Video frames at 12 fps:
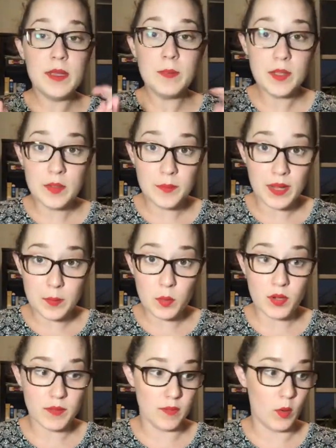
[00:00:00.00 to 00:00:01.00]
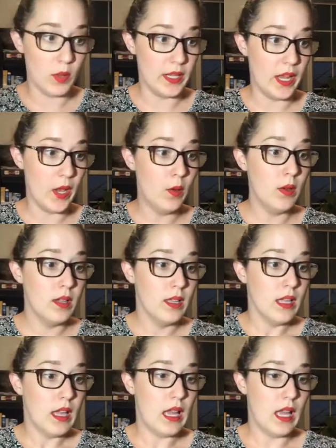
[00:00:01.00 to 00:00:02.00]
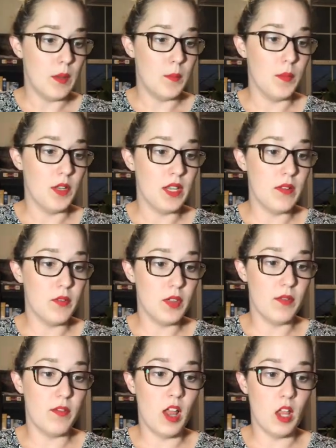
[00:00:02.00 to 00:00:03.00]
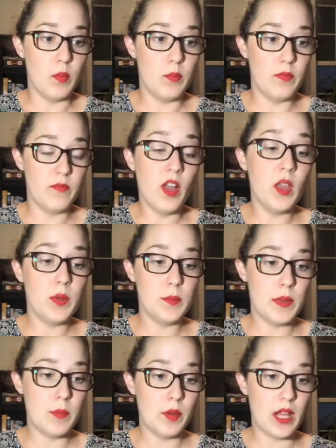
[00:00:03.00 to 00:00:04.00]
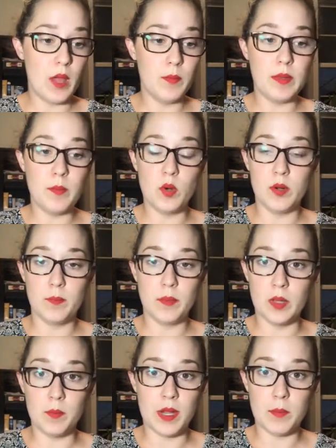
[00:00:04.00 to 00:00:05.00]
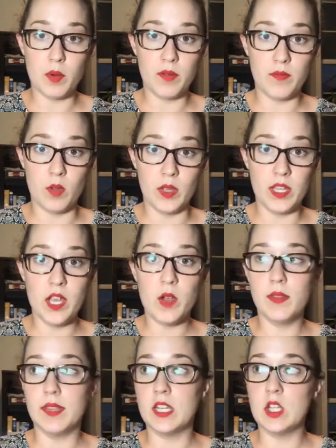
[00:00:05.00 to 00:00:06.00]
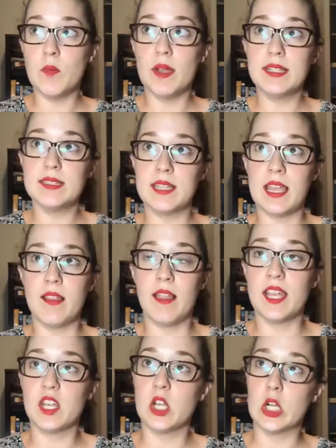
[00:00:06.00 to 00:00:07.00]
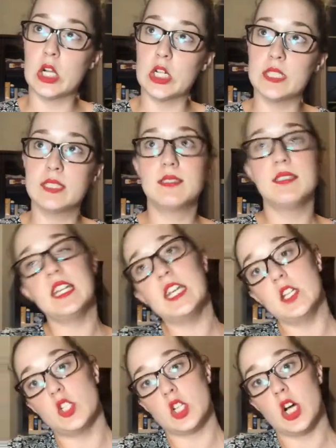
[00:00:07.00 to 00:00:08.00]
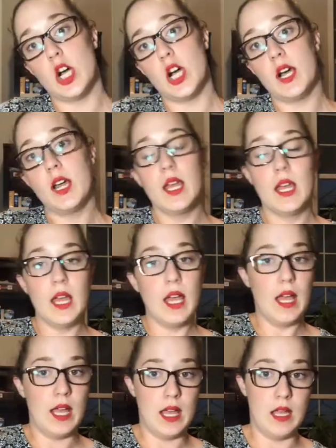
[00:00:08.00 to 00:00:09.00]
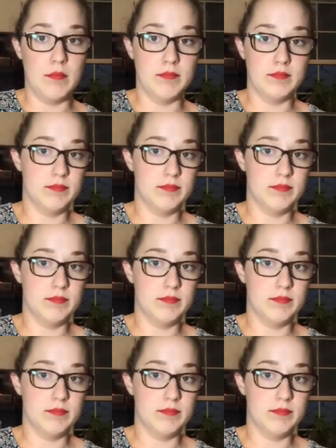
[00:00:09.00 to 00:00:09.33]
build my portfolio. Looking for the following people to help me build my portfolio, and then you might say like nurse, teacher, I